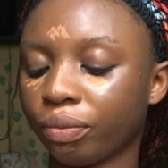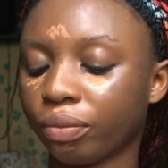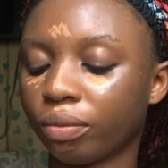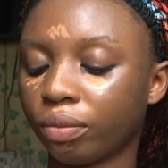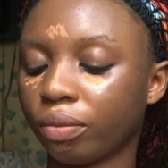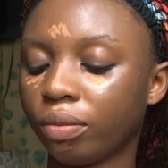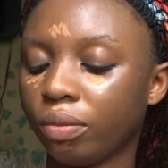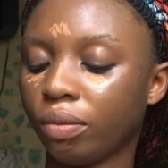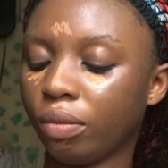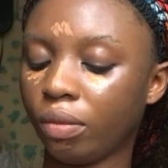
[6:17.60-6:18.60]

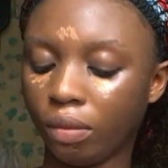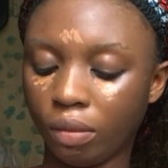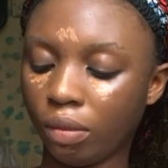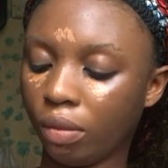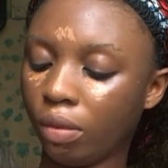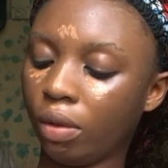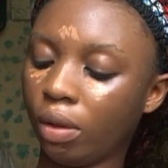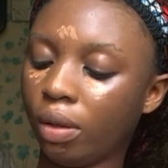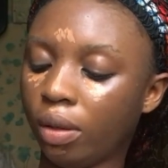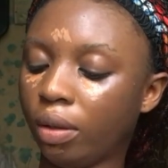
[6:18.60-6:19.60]

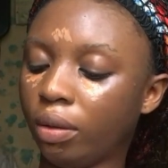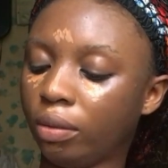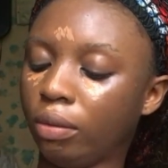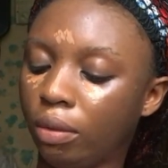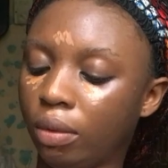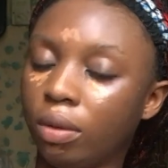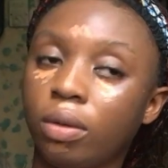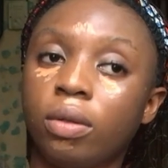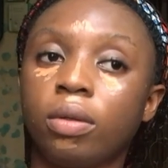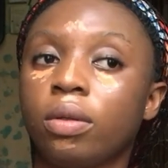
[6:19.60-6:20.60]

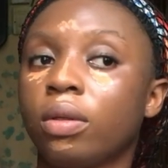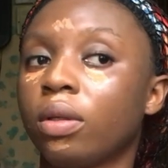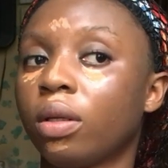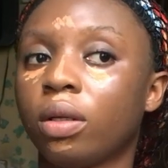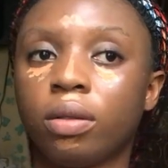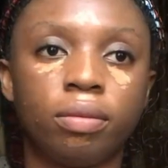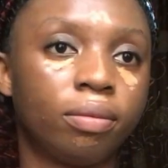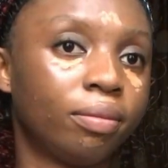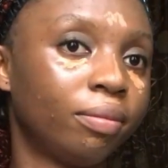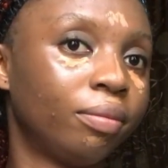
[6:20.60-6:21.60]

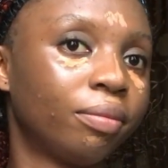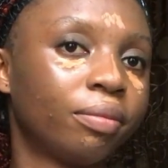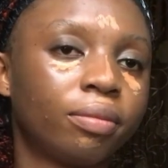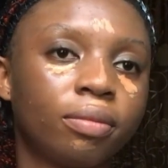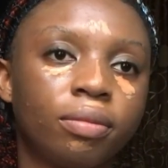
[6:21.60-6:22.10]
Nobody speaks.